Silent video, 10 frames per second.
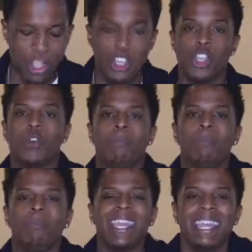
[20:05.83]
Your
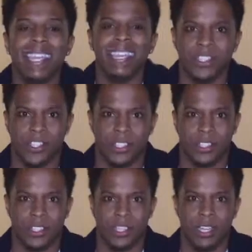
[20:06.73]

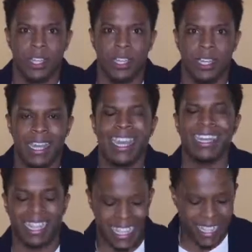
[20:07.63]
peace
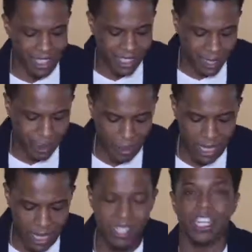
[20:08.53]
is in the
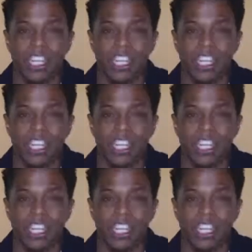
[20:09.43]
simplicity.